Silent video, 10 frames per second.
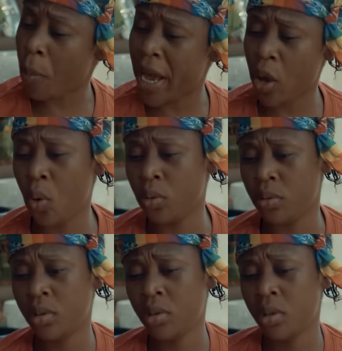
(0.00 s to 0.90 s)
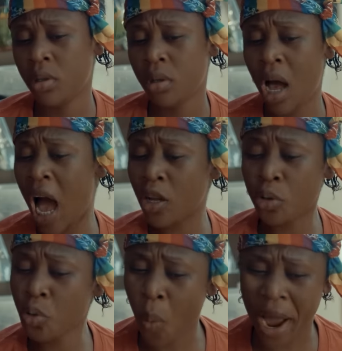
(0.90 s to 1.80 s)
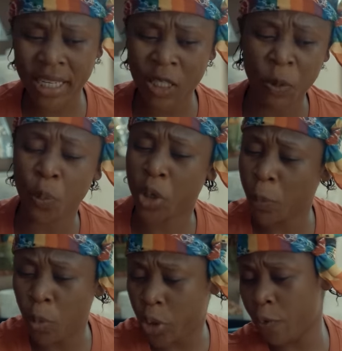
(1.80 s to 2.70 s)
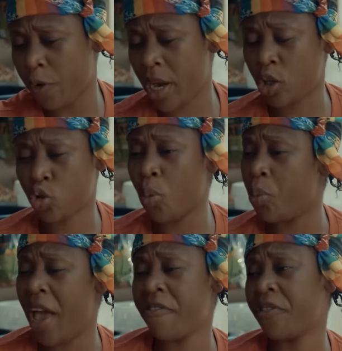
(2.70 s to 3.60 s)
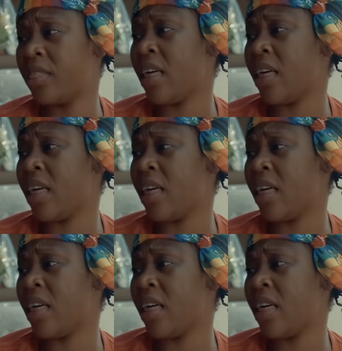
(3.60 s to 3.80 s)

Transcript: on my own. I don't know why these people keep looking for my trouble every